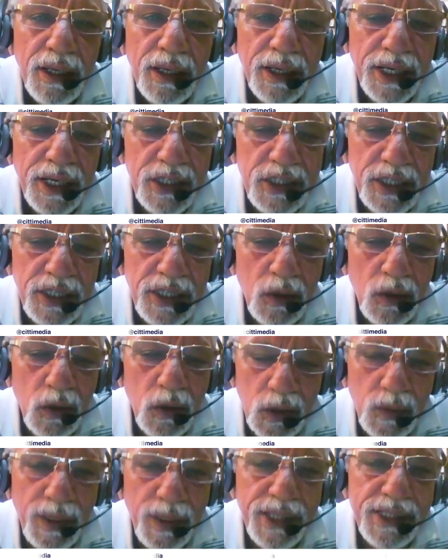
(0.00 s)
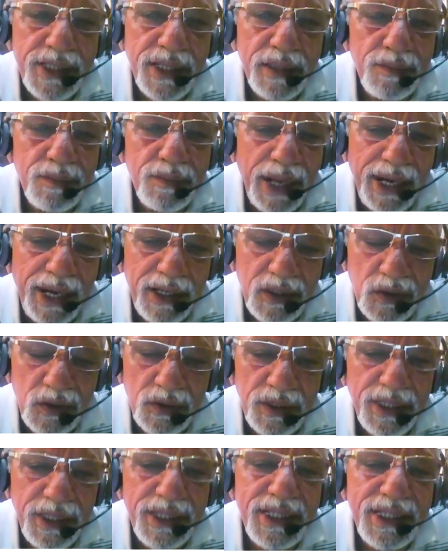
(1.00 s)
Russia always had banked on
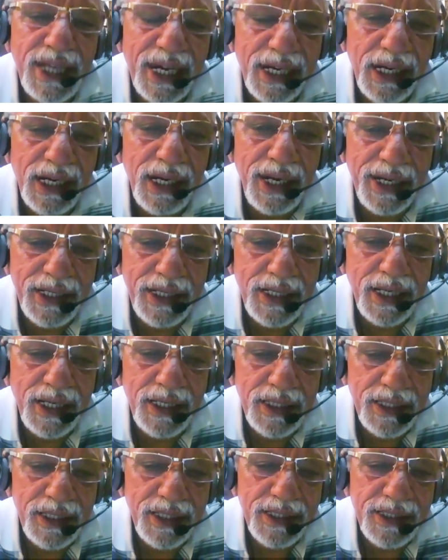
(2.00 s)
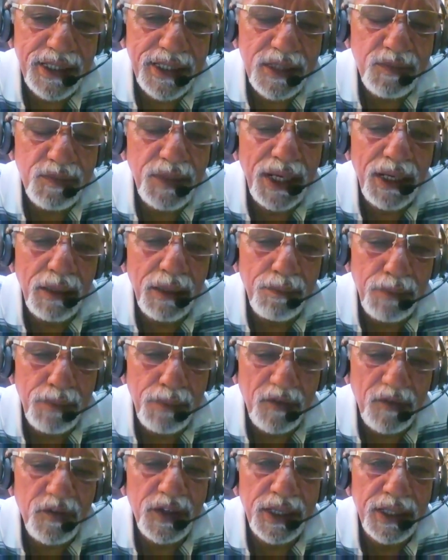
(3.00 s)
these satellite countries as being a
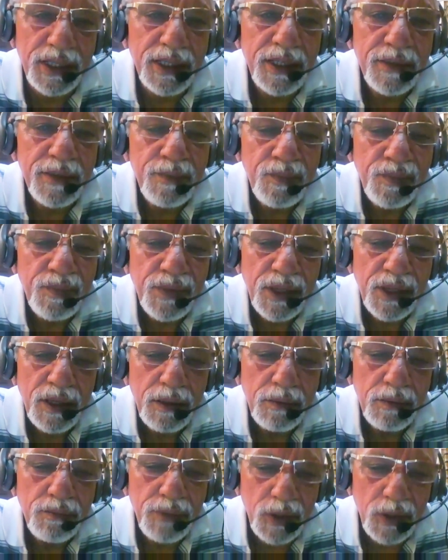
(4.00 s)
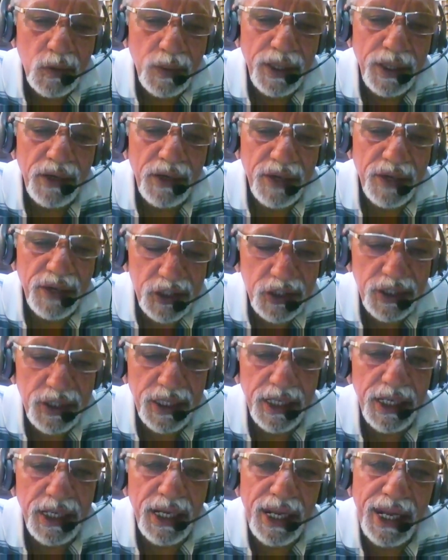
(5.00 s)
buffer between
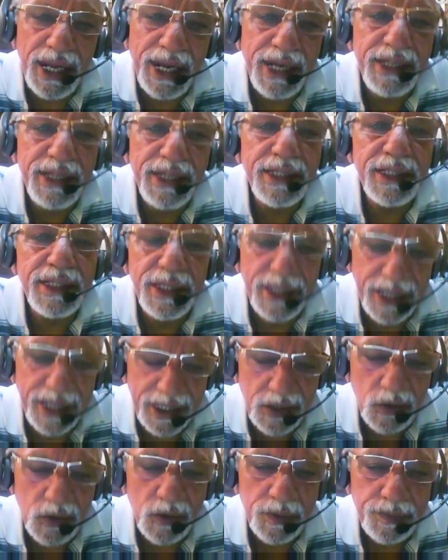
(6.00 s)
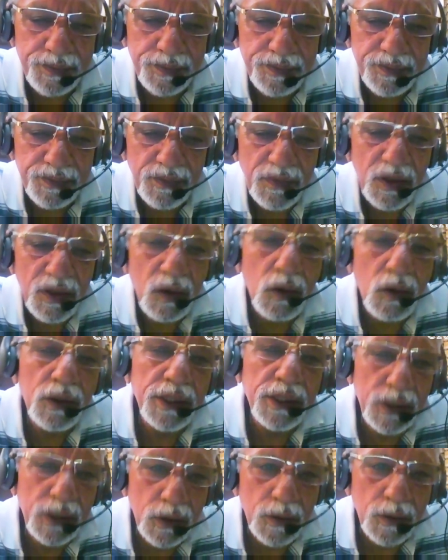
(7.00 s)
Russia and NATO or
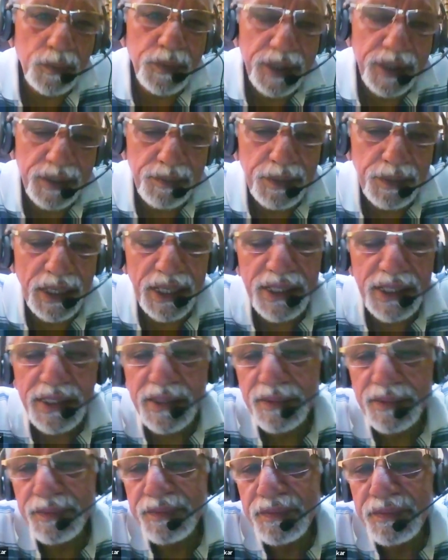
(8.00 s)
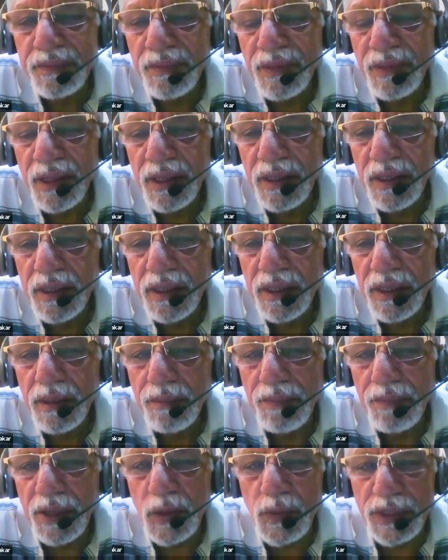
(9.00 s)
the European powers.
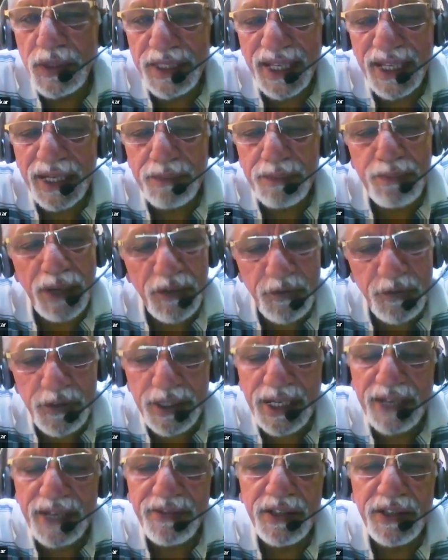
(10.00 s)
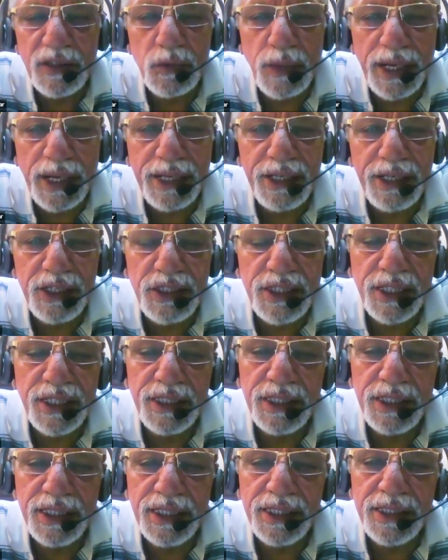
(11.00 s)
But with that buffer having vanished and
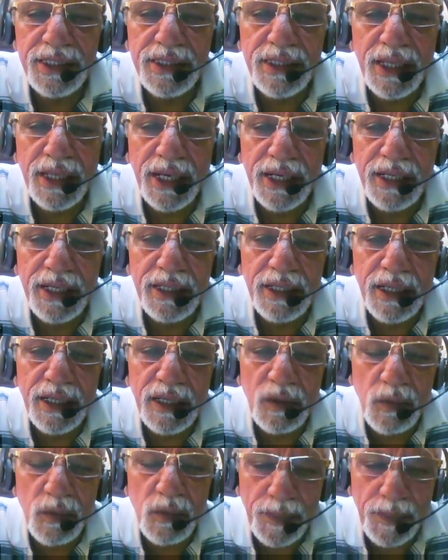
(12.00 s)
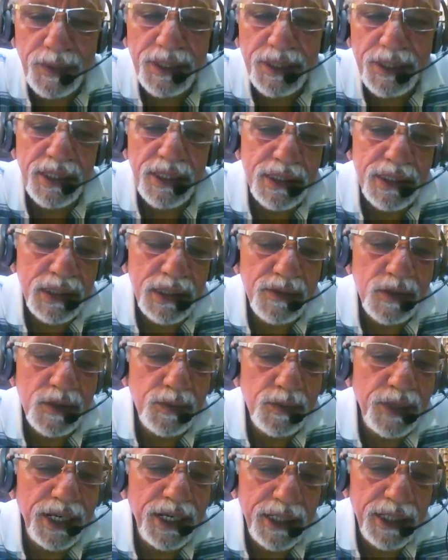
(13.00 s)
these and weapon systems
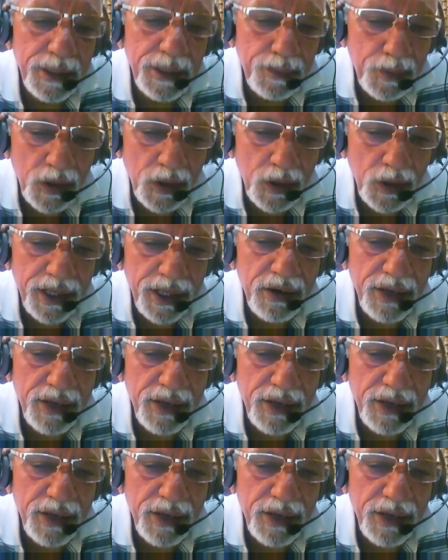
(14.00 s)
being deployed